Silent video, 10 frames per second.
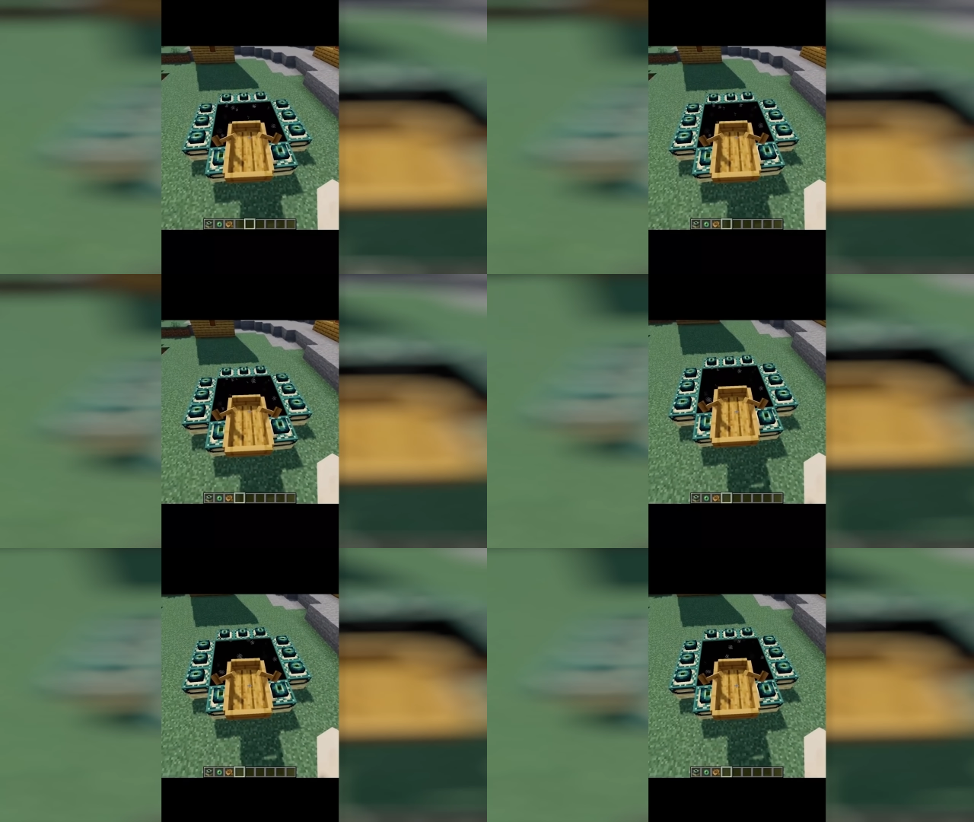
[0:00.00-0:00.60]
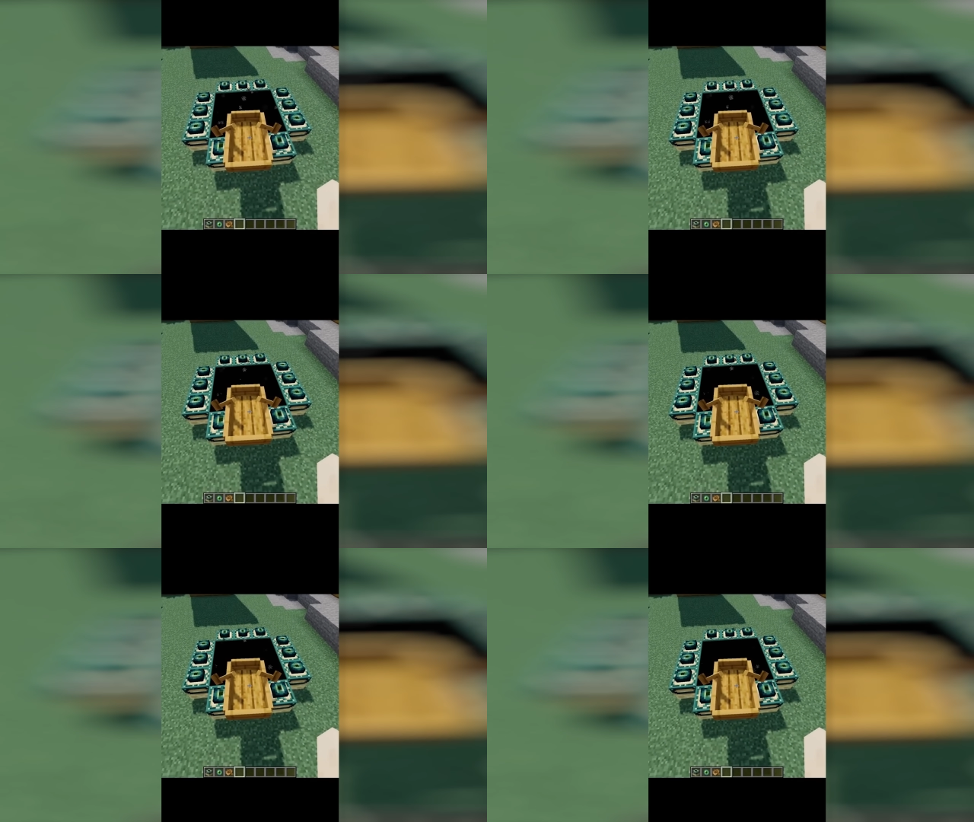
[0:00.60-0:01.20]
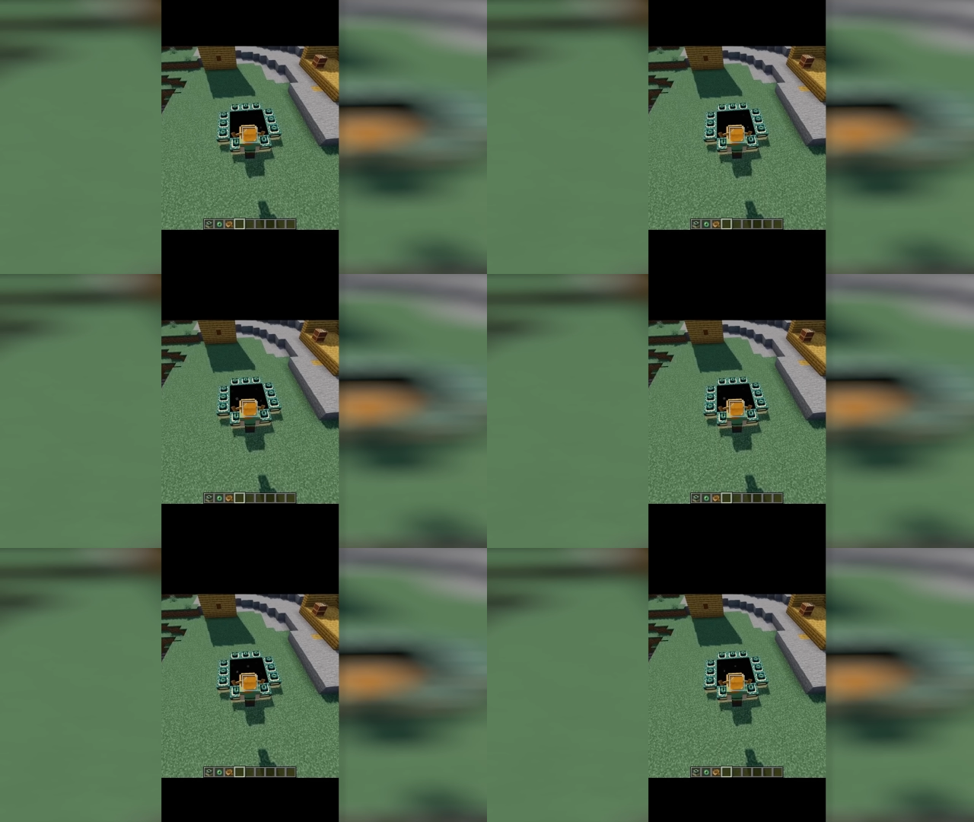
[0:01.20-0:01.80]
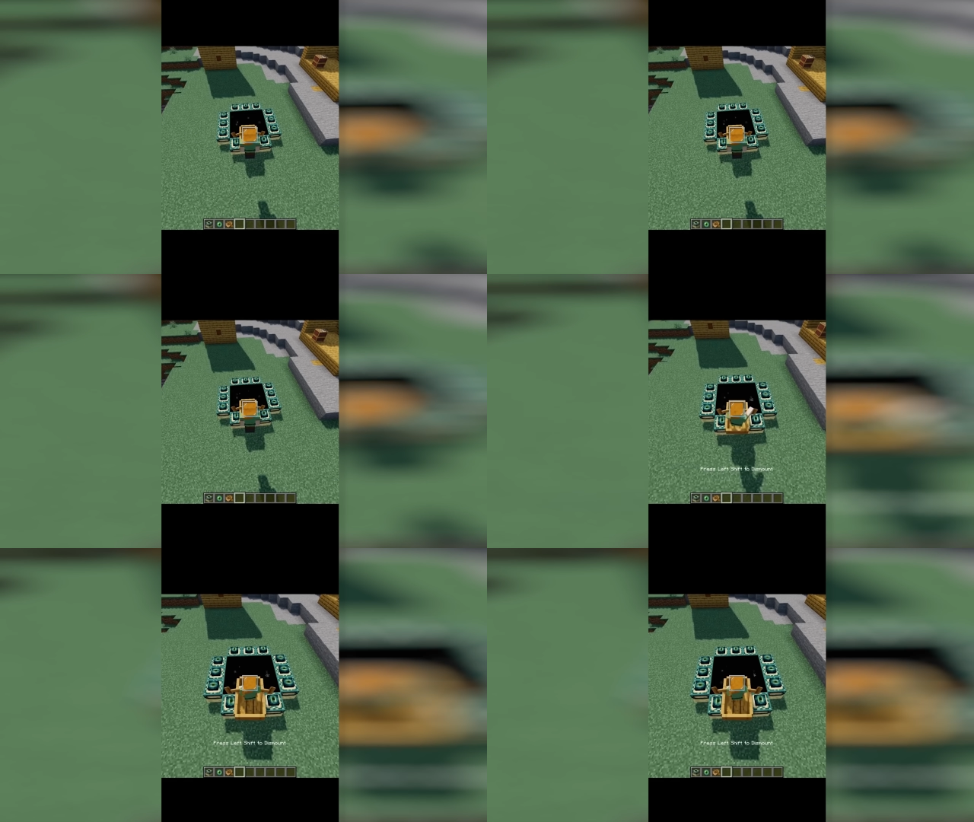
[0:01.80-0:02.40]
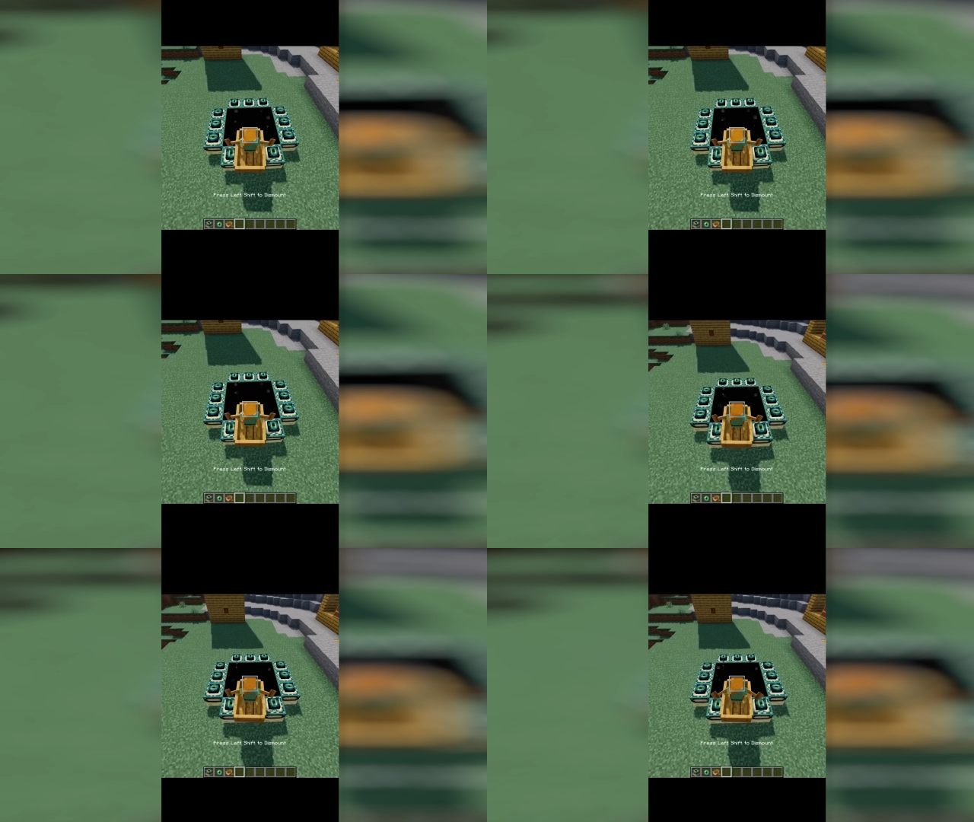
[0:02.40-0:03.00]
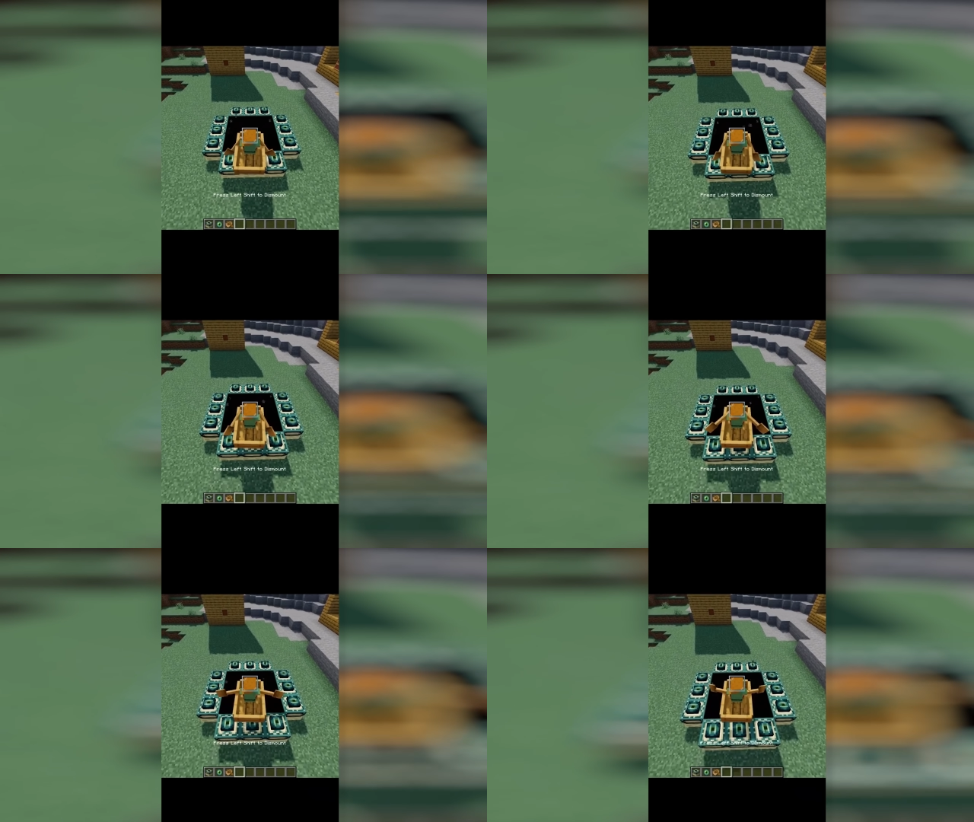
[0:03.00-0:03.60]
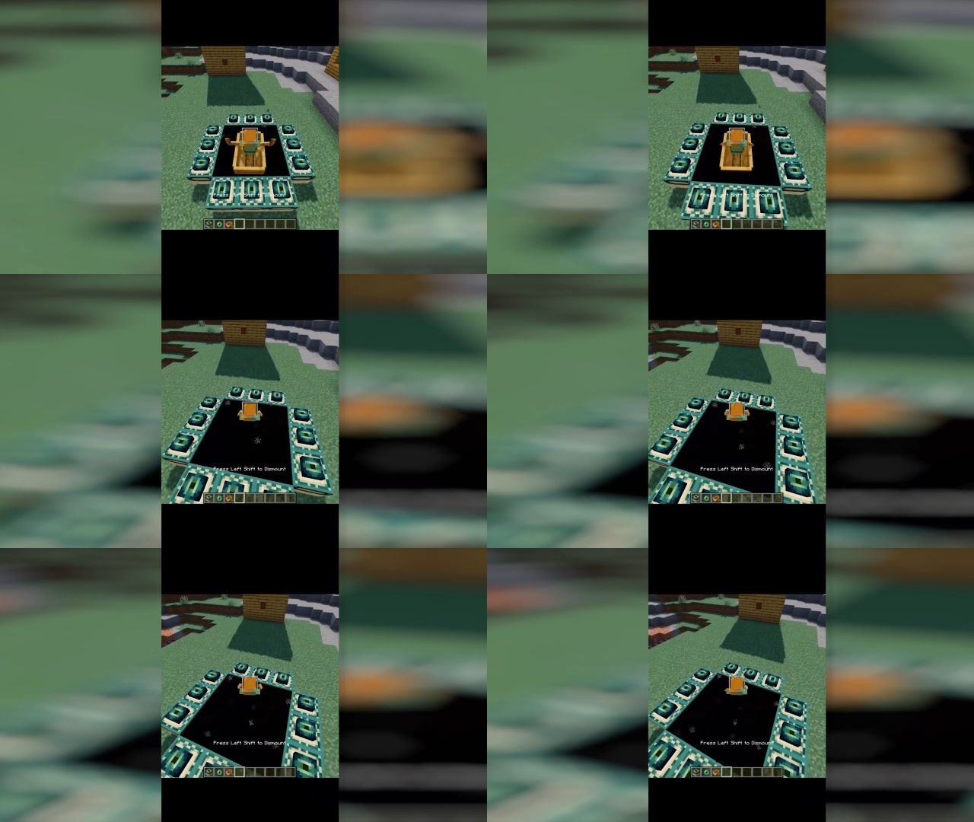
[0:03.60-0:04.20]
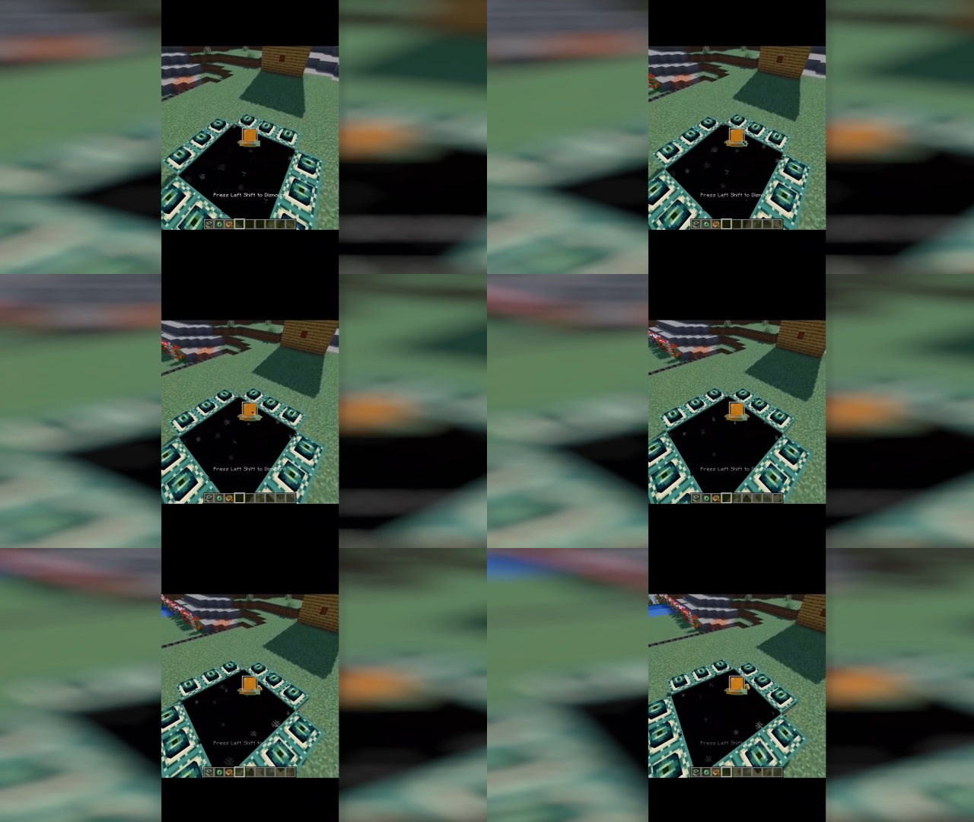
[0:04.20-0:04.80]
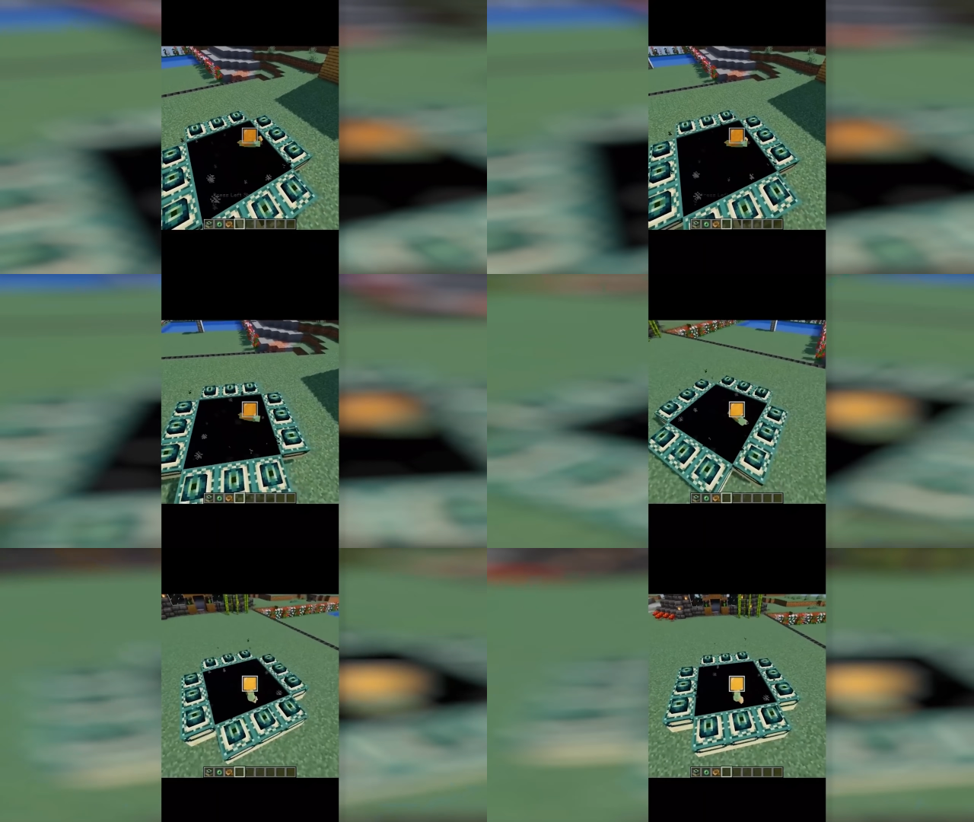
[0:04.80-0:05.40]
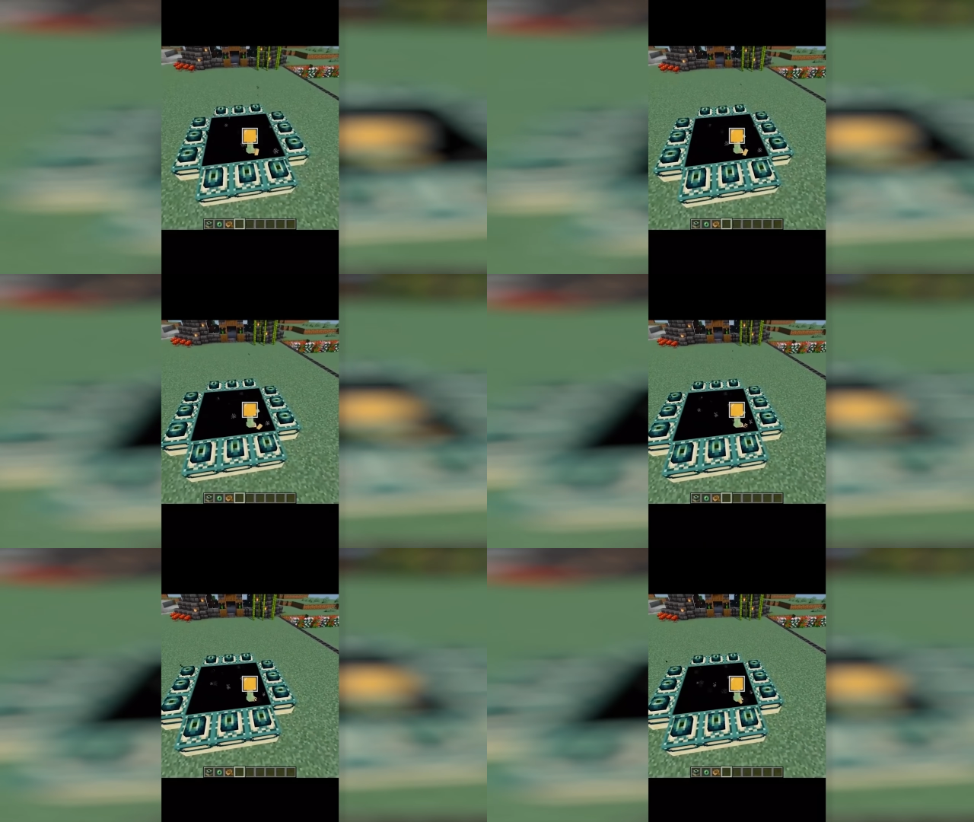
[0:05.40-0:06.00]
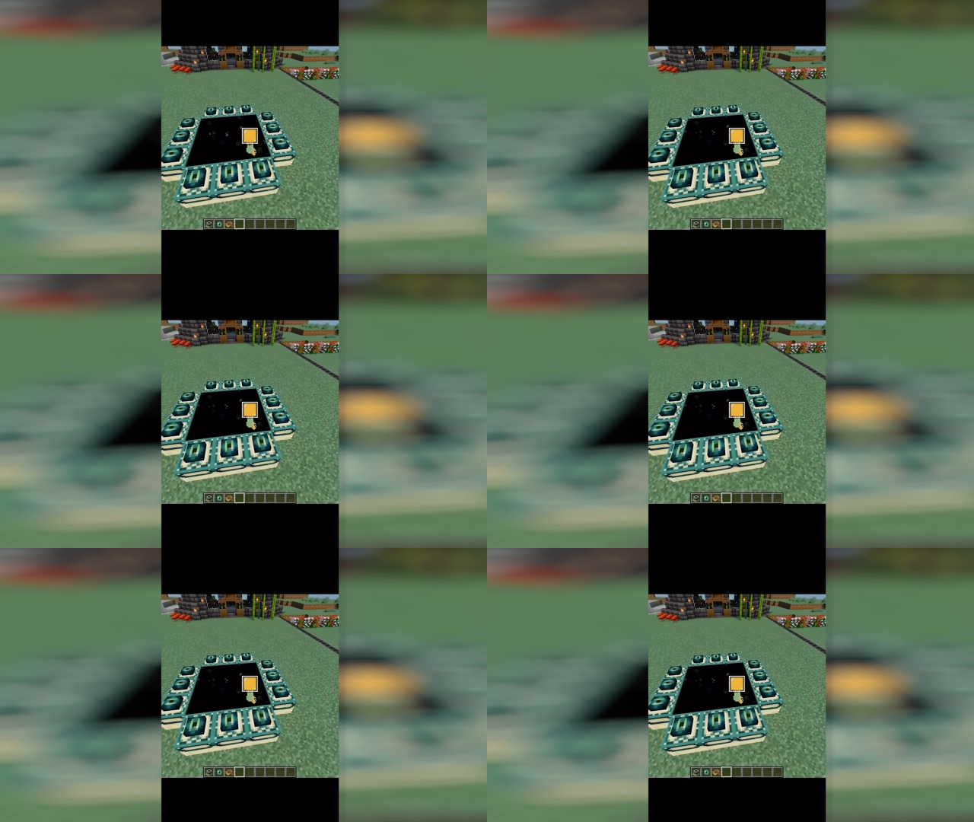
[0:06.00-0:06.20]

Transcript: (no speaker visible)